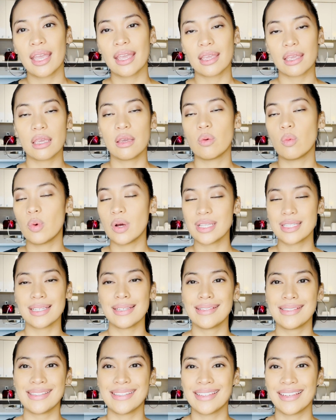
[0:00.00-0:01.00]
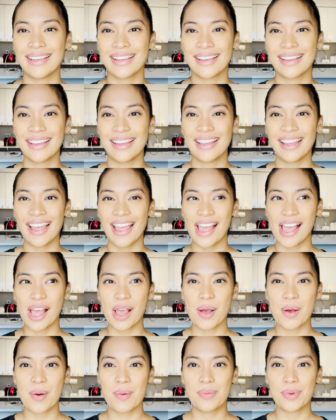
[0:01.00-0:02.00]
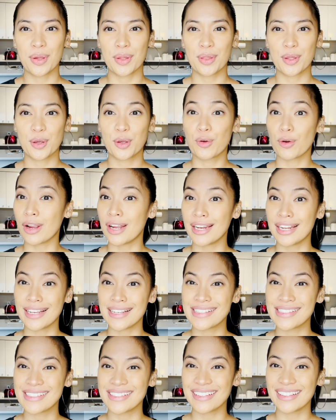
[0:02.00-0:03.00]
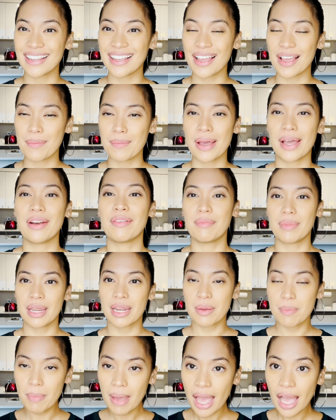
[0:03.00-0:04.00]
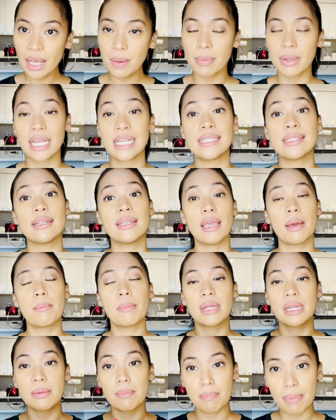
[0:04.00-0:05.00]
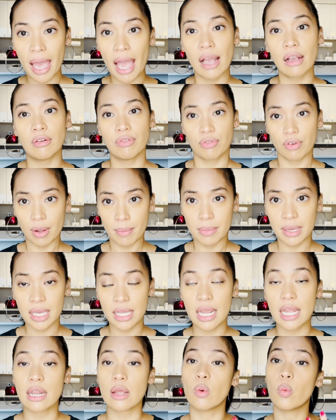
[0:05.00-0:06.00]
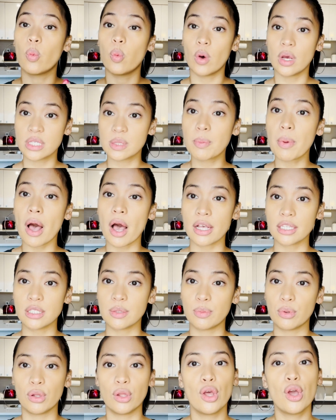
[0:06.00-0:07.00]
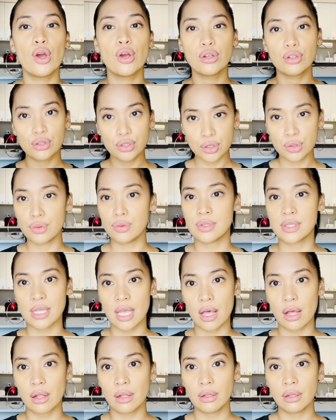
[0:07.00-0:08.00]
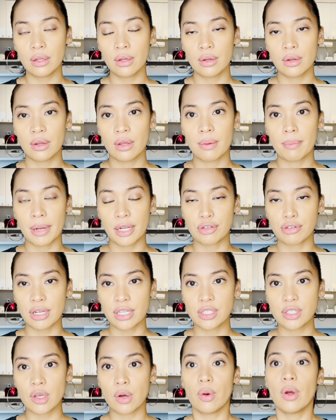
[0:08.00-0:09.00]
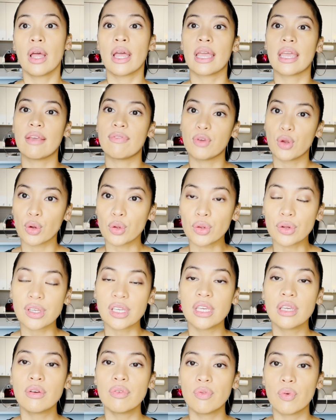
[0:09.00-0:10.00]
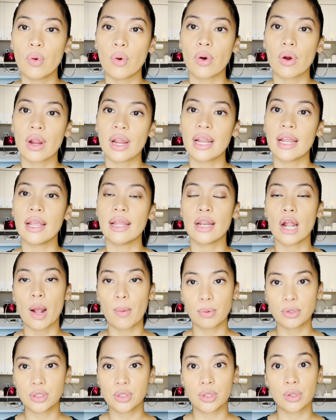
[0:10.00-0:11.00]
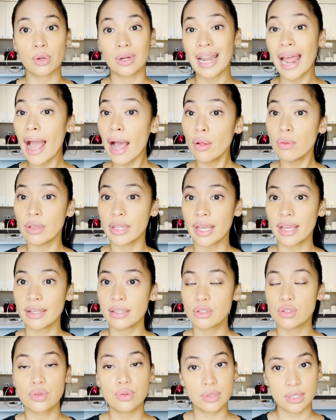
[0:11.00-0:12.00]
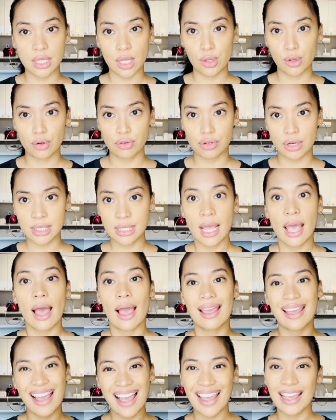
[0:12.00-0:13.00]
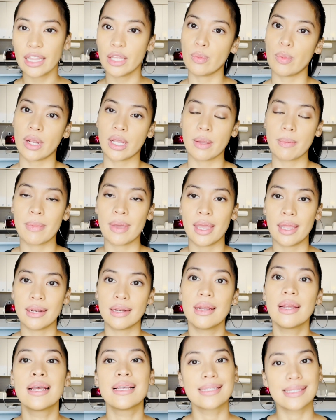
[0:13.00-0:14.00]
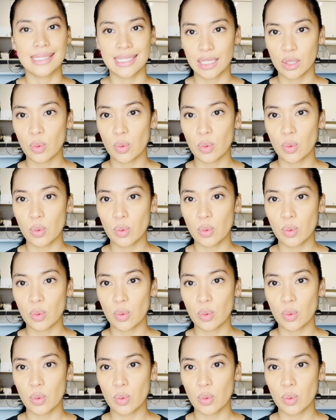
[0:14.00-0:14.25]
it wasn't the greatest amount of money back, but I did get money back from it, and it was possible to sell my dress. So if you're looking for an opportunity or an outlet to sell your dress, I highly recommend Still